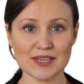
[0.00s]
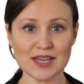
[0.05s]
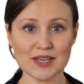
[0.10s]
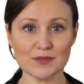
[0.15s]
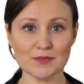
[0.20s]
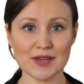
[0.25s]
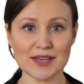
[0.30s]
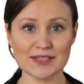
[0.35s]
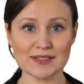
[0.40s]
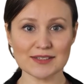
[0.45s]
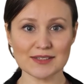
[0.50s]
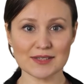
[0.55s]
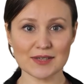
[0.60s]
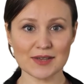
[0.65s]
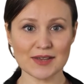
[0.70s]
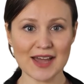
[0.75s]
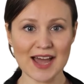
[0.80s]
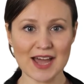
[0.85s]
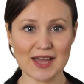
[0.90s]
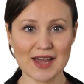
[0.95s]
database,
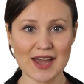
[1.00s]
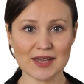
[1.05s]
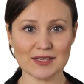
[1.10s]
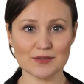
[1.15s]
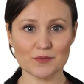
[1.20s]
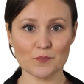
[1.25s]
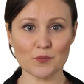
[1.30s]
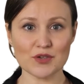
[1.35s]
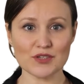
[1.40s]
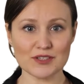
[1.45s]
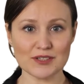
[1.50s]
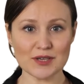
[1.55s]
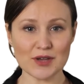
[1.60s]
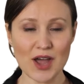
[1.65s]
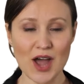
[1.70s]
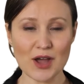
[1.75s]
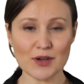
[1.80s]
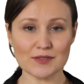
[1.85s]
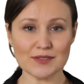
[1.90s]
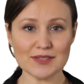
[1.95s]
against which the
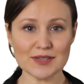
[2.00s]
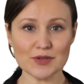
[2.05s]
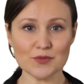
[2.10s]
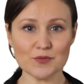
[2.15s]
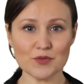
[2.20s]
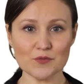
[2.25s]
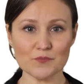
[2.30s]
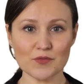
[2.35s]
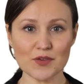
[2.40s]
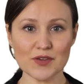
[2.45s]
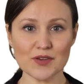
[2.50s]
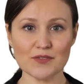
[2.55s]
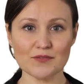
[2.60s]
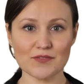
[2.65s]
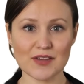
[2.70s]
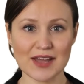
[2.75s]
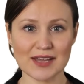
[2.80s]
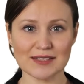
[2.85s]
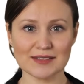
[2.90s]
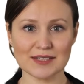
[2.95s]
auth server
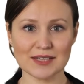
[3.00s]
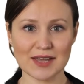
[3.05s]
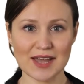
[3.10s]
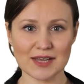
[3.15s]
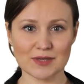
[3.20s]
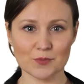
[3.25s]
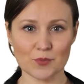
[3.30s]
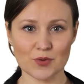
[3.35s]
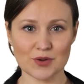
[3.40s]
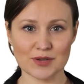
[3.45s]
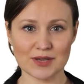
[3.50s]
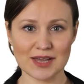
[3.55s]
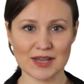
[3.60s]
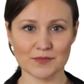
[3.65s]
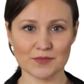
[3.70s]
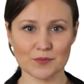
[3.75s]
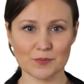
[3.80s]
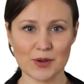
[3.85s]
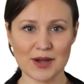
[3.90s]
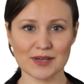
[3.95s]
verifies the input
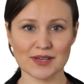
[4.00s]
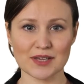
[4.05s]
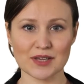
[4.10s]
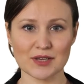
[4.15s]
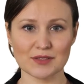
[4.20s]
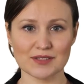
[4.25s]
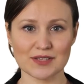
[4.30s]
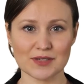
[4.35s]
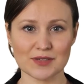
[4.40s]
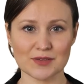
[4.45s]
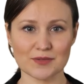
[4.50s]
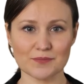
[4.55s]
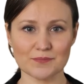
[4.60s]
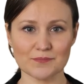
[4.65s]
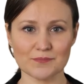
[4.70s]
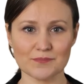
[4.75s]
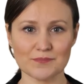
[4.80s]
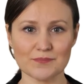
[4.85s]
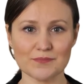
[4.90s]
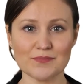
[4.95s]
given by the user.
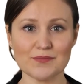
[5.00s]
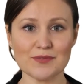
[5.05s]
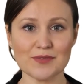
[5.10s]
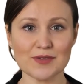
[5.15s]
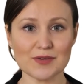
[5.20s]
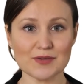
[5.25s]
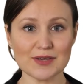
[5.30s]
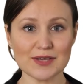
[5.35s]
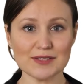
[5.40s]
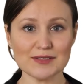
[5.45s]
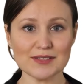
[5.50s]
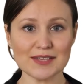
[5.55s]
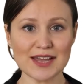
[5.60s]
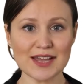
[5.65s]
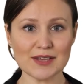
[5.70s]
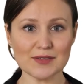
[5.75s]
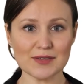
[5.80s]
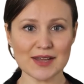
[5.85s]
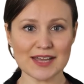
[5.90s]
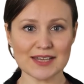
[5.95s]
This
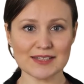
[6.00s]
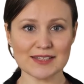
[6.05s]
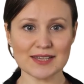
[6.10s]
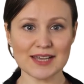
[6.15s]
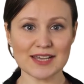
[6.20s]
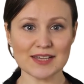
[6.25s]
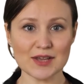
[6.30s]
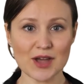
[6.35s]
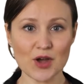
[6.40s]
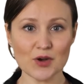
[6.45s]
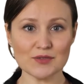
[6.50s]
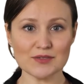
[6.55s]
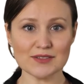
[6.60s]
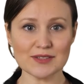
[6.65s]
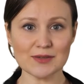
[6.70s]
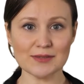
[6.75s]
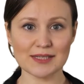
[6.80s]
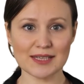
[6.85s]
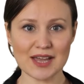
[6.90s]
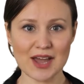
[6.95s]
database is
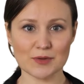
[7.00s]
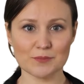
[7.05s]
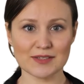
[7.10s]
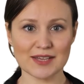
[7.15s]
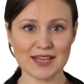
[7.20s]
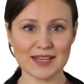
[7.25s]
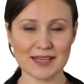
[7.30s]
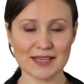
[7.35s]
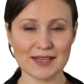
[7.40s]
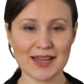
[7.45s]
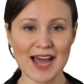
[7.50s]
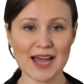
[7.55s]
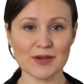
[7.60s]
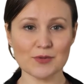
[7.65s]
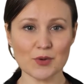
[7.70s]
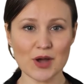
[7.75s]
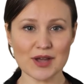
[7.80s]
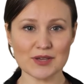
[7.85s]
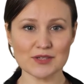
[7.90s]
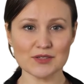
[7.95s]
constantly updated and
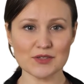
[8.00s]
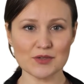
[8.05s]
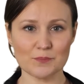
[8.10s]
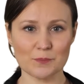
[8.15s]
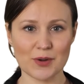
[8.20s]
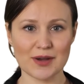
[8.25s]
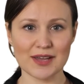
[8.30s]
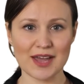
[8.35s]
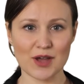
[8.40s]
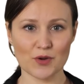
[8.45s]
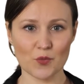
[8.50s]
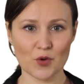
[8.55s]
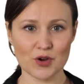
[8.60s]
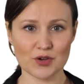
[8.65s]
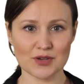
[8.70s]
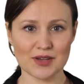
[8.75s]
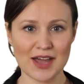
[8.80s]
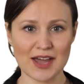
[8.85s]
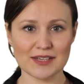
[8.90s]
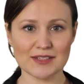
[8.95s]
monitored by
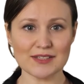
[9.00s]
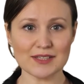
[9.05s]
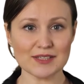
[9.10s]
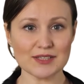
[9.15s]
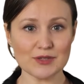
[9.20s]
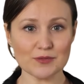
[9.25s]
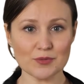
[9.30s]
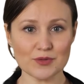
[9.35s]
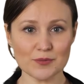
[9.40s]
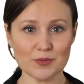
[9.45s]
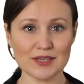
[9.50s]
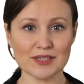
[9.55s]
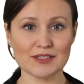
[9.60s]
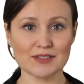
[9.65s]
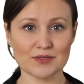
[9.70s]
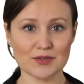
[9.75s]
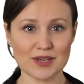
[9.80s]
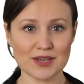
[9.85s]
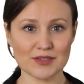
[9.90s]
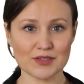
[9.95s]
network and system
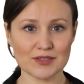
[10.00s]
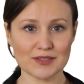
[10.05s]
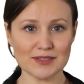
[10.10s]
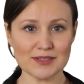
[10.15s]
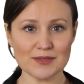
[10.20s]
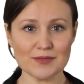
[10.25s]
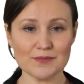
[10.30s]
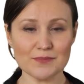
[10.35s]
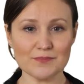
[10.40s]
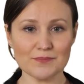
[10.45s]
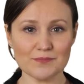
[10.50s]
administrators.